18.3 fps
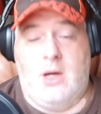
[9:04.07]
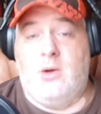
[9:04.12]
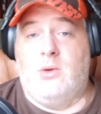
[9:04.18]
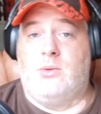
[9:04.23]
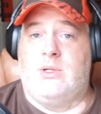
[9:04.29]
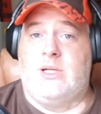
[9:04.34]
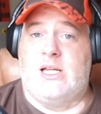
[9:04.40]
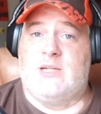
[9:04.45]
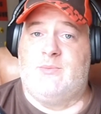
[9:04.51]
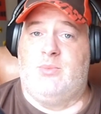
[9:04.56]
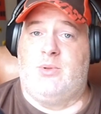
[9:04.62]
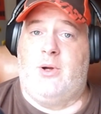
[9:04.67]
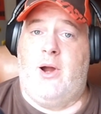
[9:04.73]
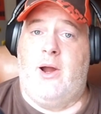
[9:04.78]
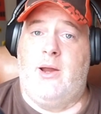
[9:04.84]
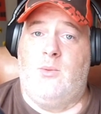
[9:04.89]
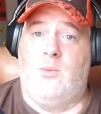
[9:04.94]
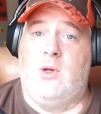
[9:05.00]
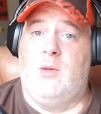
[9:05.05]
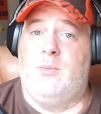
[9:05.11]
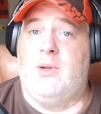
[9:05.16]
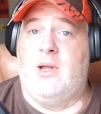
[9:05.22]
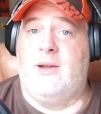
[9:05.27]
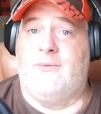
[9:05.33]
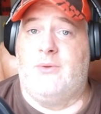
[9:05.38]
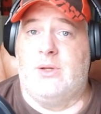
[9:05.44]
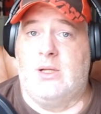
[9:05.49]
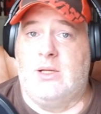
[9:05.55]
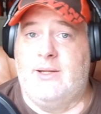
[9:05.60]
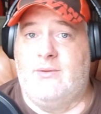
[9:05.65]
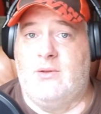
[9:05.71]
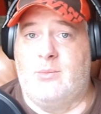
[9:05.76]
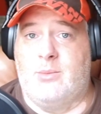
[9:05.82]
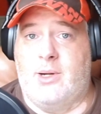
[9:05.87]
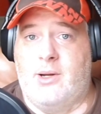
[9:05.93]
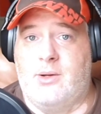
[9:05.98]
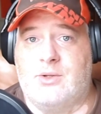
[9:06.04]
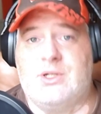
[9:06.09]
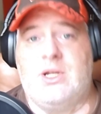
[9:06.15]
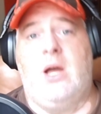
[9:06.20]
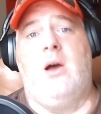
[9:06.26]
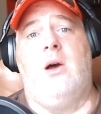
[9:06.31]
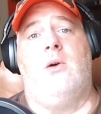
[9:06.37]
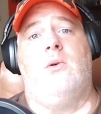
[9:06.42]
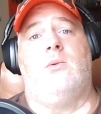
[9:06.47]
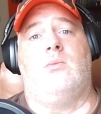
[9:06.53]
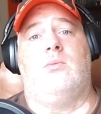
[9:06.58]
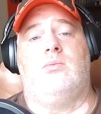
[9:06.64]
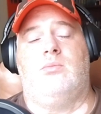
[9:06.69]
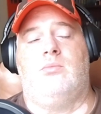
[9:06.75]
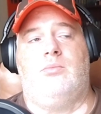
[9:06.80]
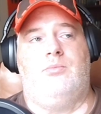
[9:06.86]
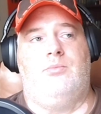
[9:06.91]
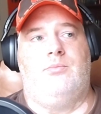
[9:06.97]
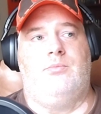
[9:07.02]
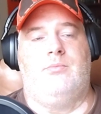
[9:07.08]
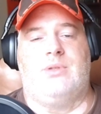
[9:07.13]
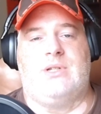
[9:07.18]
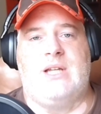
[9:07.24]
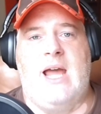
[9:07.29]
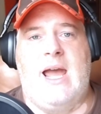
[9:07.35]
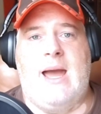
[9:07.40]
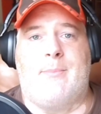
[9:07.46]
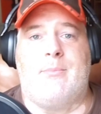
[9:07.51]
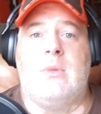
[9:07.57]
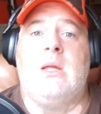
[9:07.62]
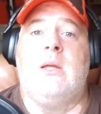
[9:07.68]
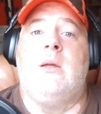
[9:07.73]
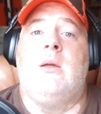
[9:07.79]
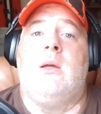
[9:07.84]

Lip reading: Oh, Dez Bryant will play for the Cleveland Browns. Oh, snap.